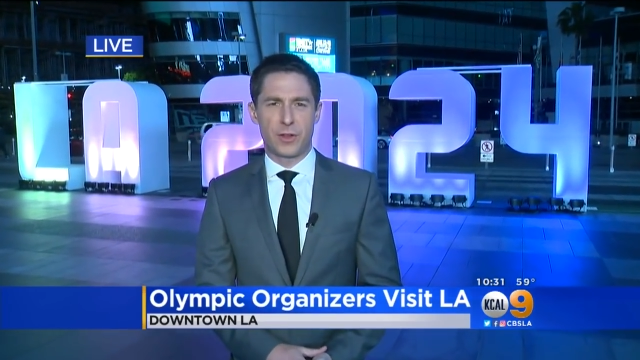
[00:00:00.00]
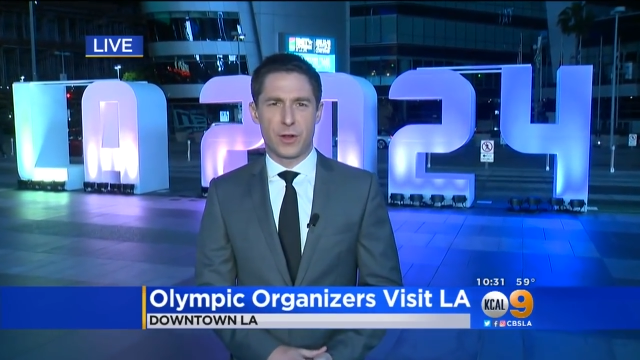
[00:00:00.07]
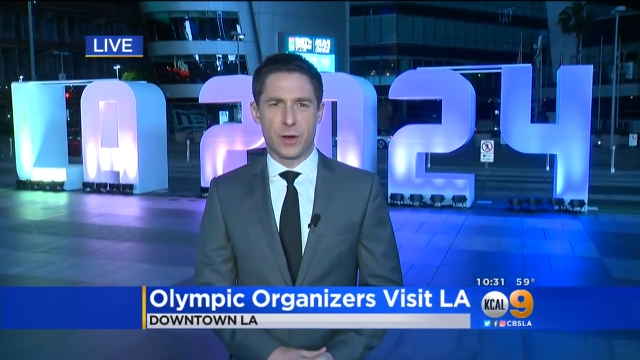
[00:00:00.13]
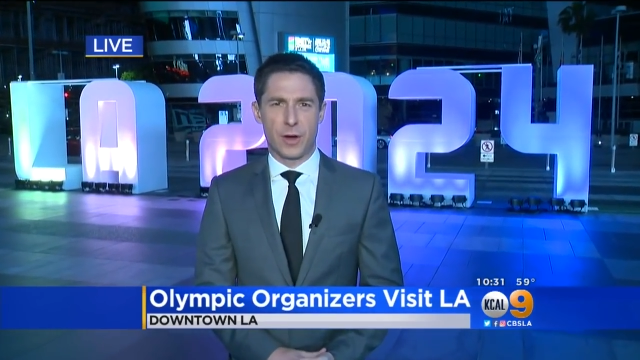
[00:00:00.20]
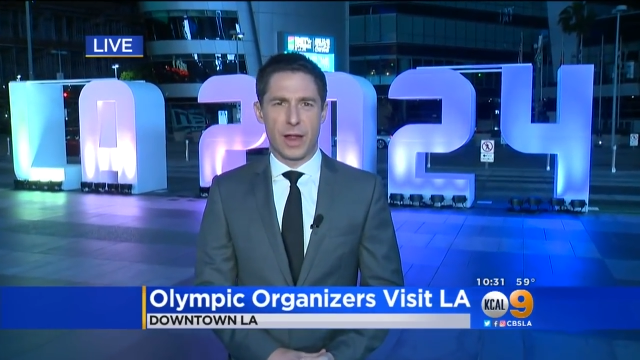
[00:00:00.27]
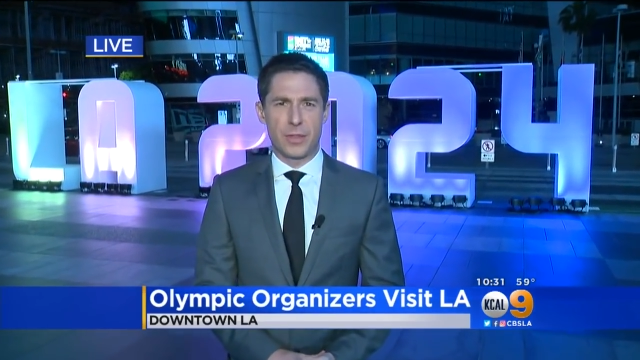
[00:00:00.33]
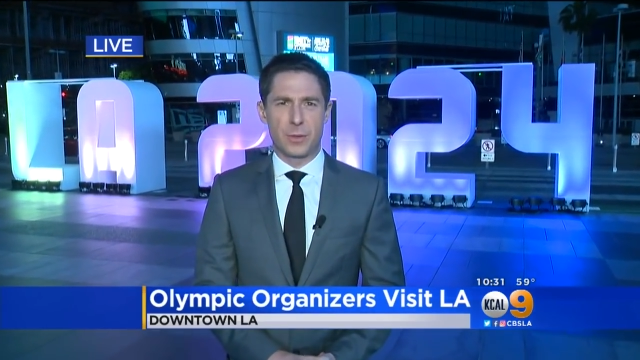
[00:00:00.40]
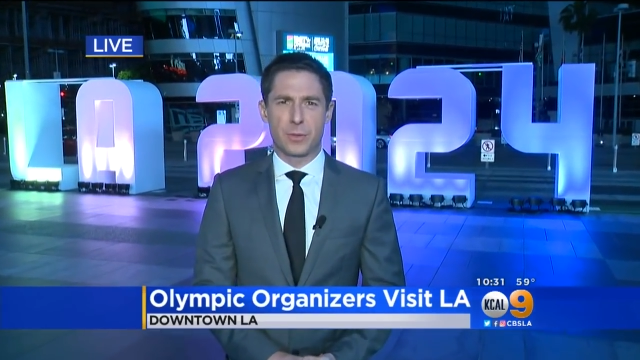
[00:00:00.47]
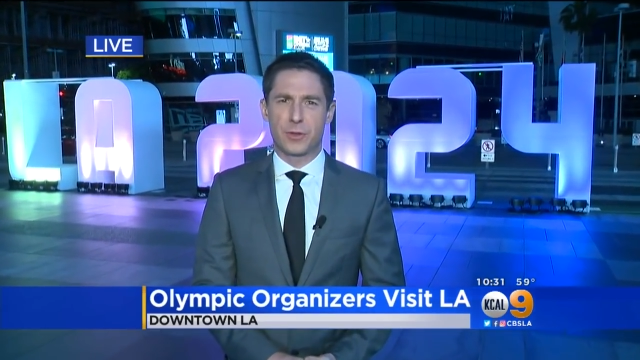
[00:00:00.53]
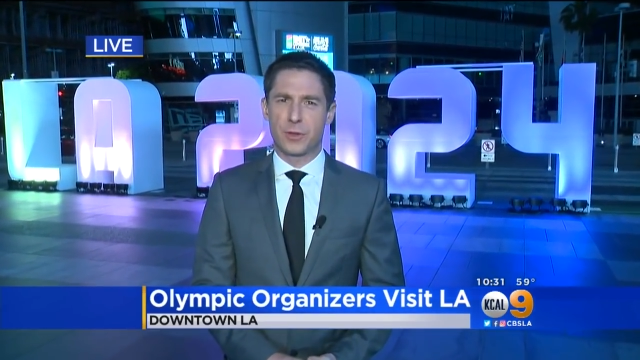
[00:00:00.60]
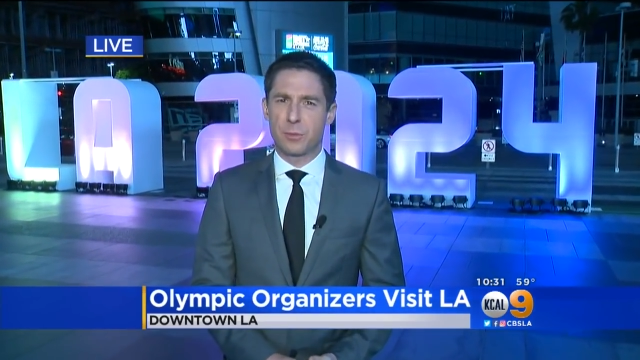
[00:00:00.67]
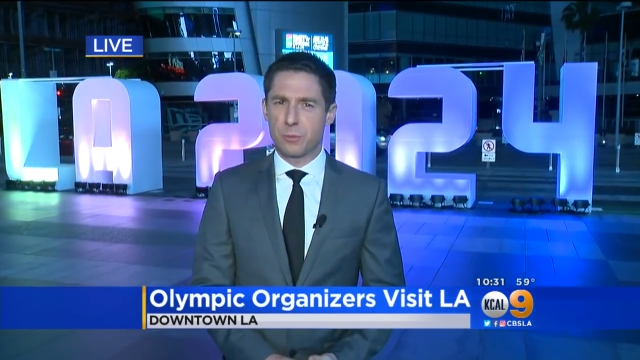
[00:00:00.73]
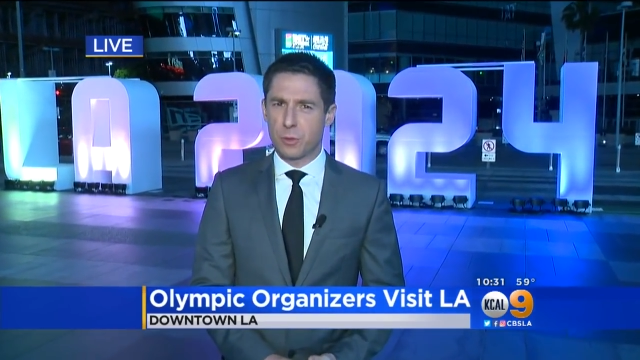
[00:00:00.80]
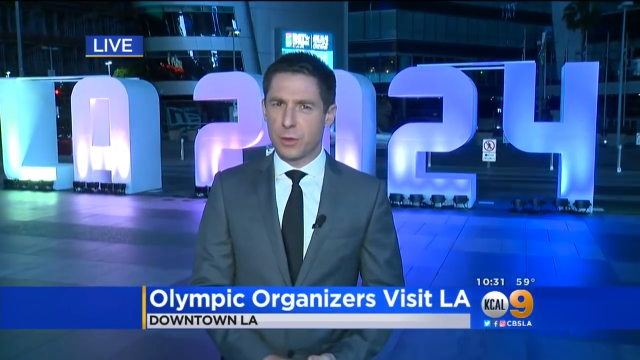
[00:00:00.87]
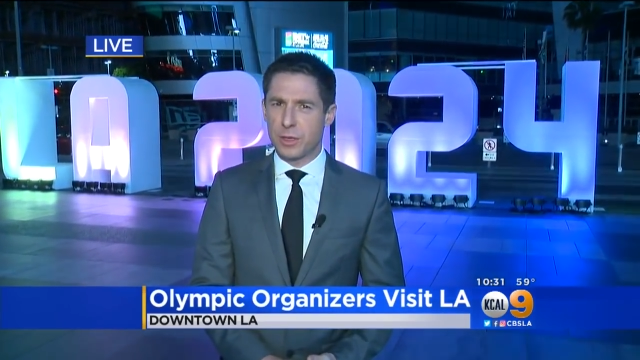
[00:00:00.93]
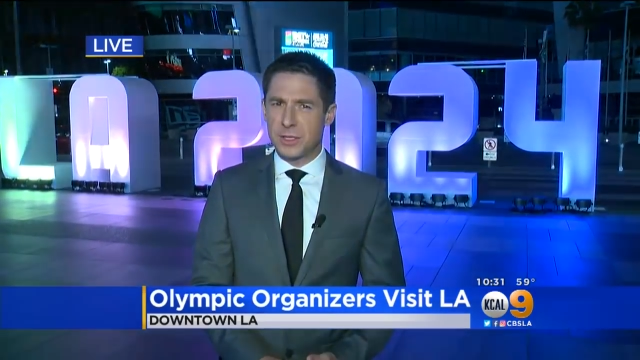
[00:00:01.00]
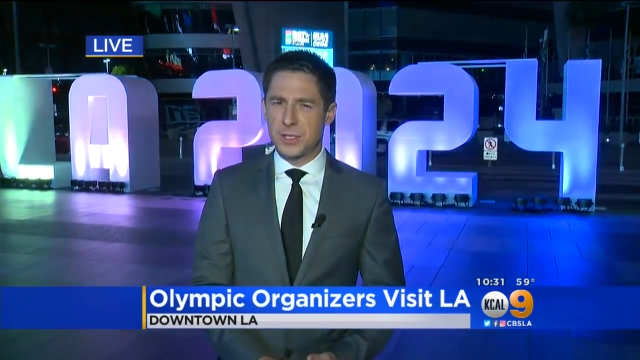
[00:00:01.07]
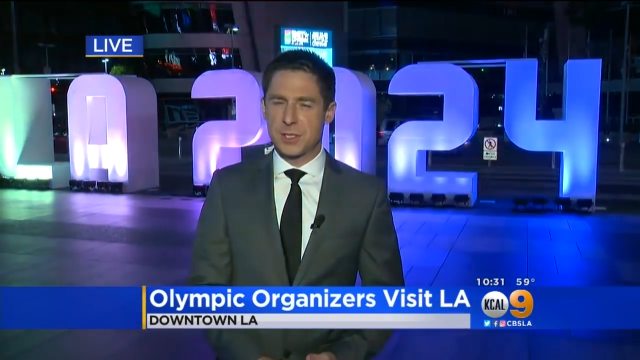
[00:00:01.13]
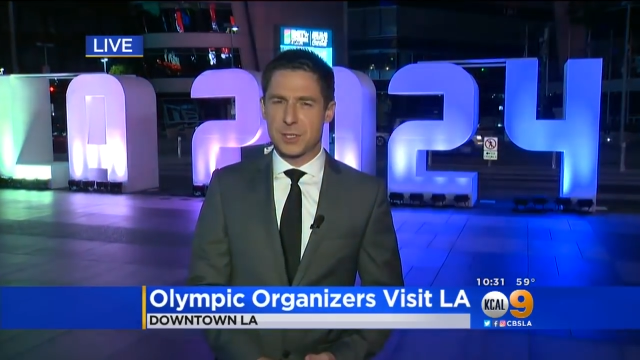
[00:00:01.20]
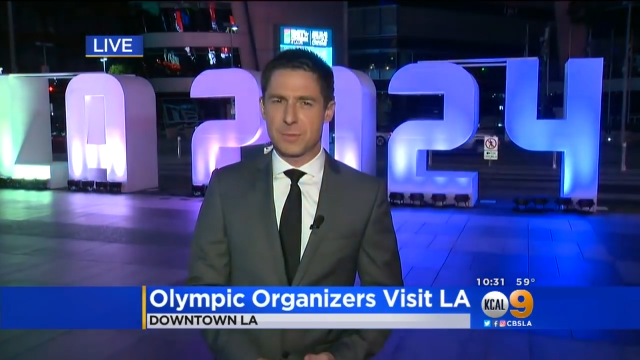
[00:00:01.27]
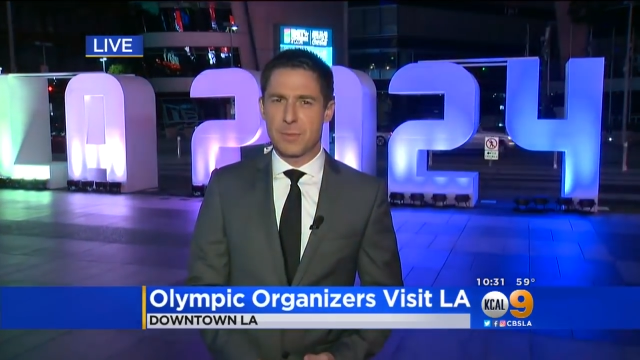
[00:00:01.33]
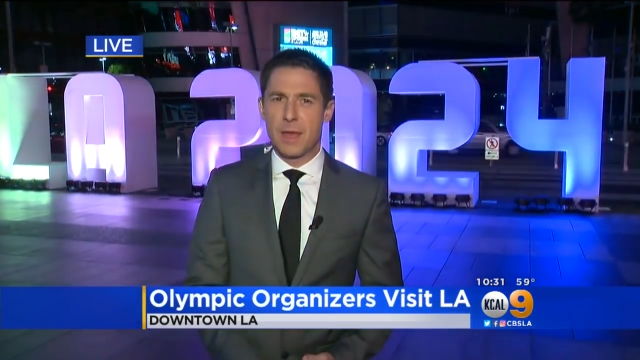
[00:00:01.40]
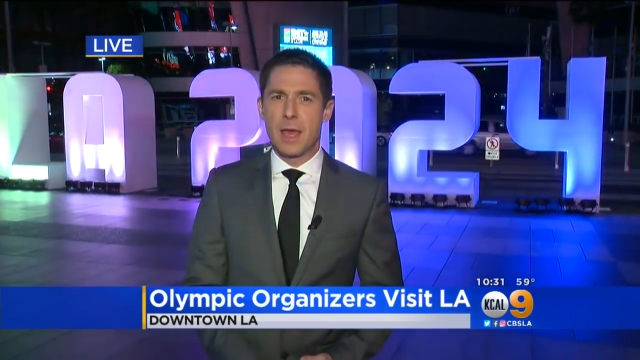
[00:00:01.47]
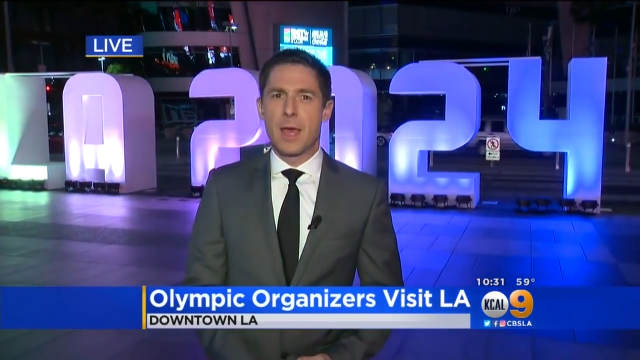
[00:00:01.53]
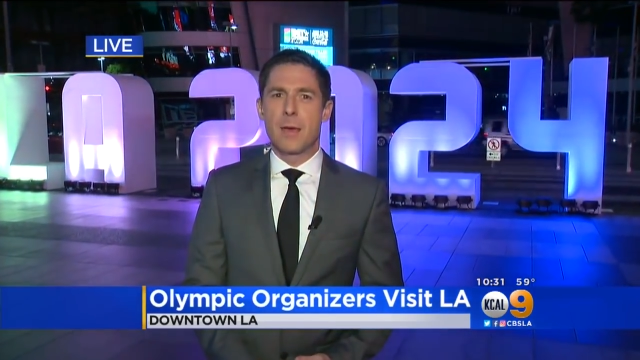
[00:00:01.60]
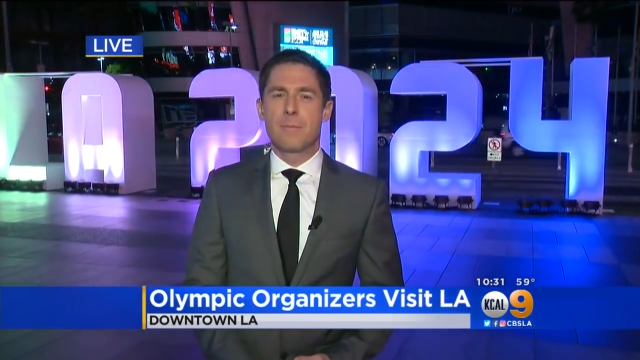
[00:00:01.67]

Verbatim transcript: here, and there was some criticism